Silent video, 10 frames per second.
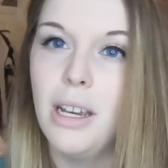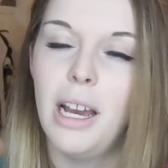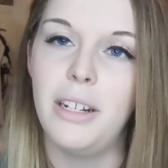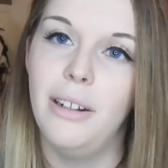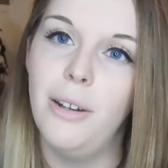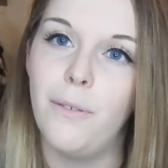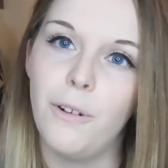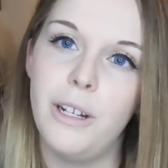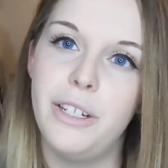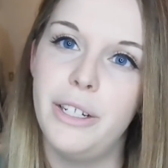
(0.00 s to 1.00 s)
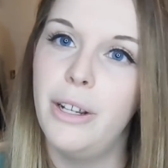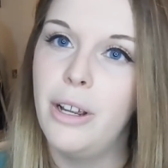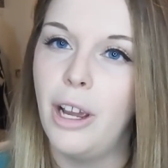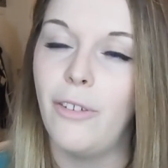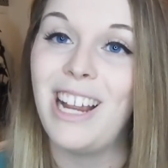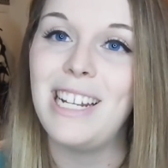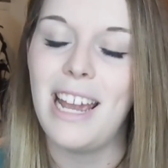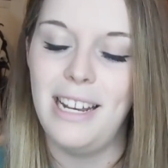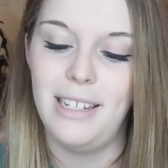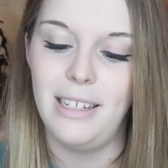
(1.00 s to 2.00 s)
I don't know, a fridge, a
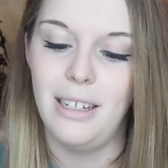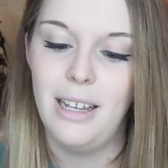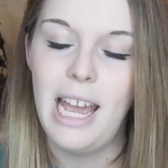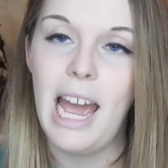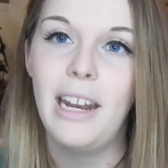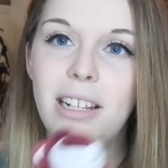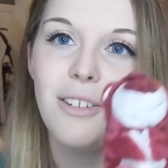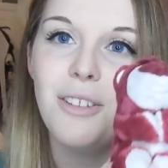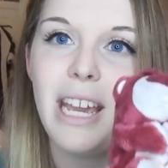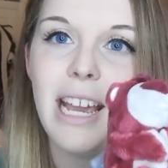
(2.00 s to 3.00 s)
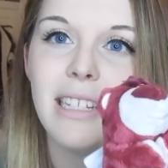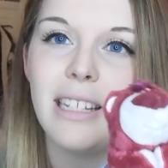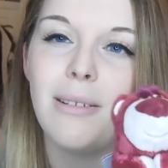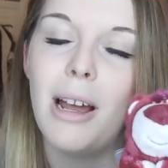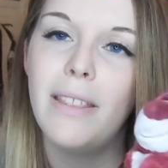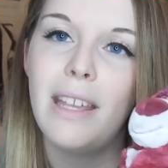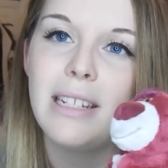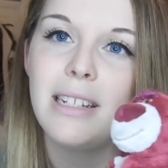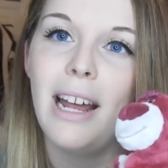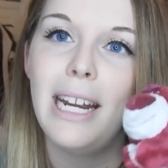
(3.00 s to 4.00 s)
radiator. And I saw these, and they're
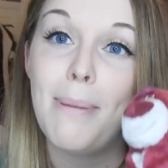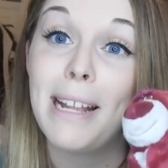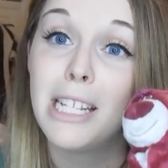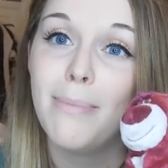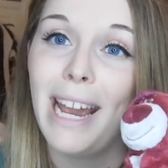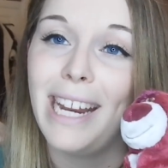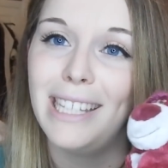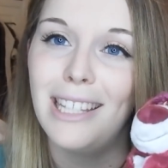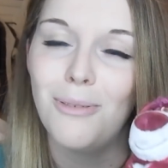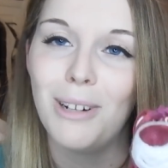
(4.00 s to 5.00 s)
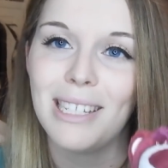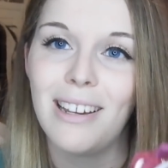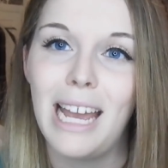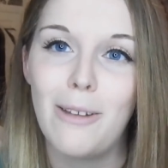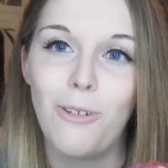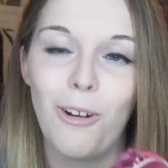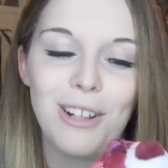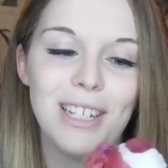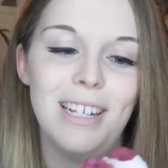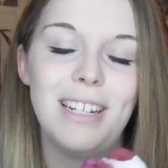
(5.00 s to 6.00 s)
slightly better made than the ones I have,
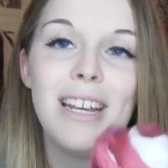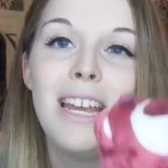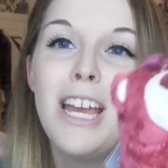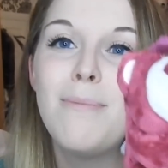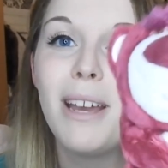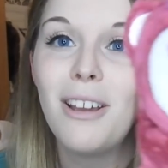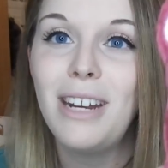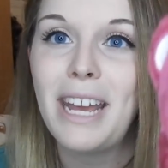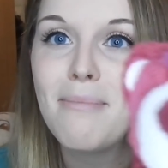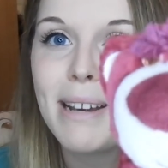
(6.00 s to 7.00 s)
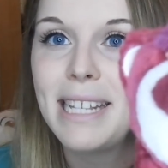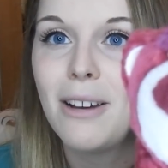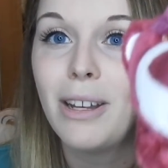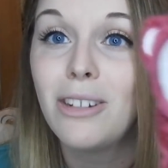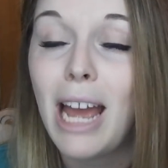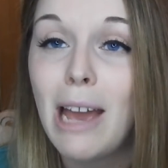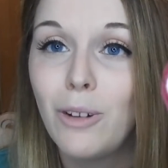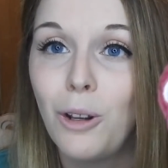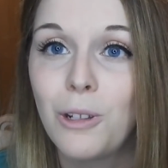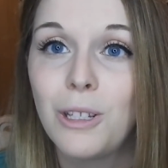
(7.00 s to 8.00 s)
granted, but I couldn't help myself. I don't have
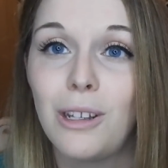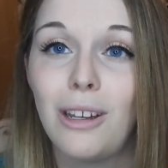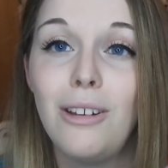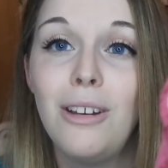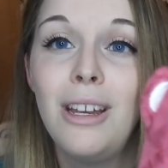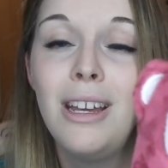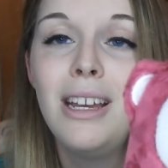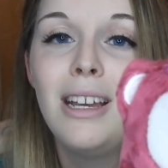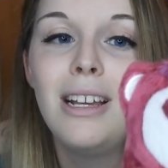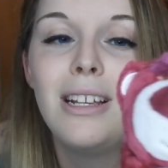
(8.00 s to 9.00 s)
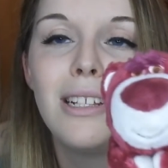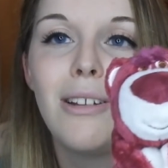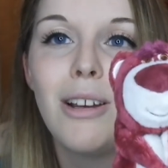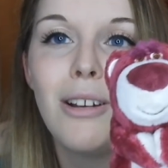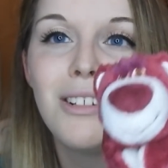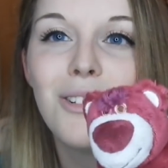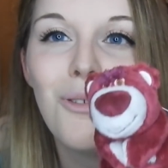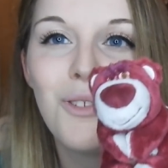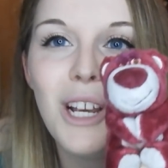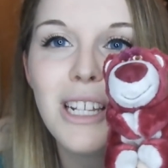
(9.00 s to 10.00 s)
a Lotso, so I could
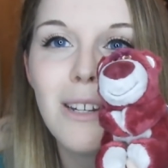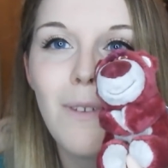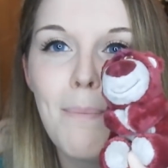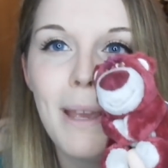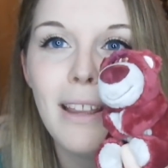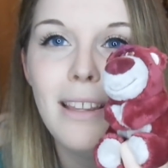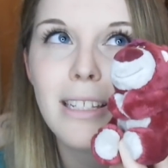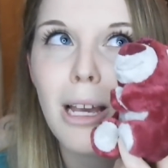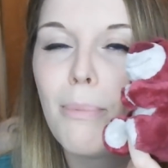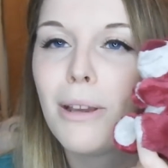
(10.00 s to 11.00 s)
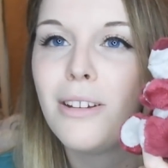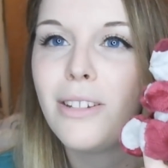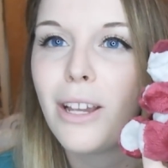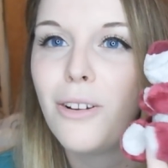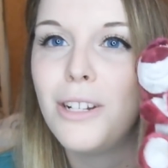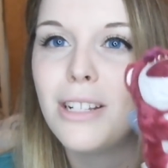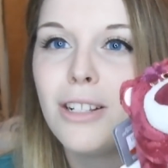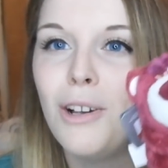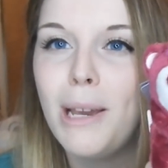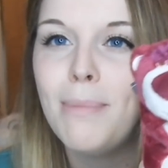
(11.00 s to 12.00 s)
sort of justify picking this up because I could just
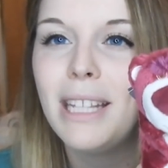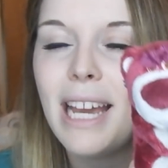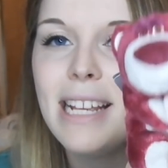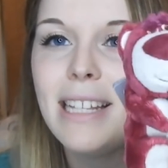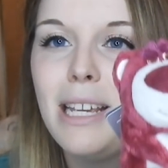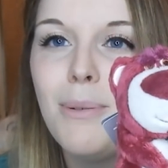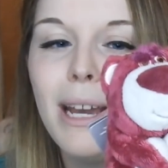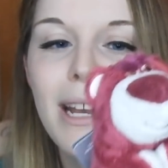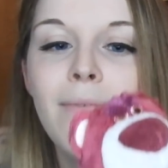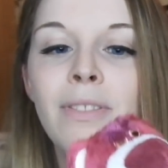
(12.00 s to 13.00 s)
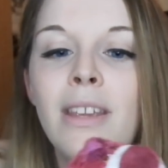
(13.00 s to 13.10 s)
slot him in the case anywhere.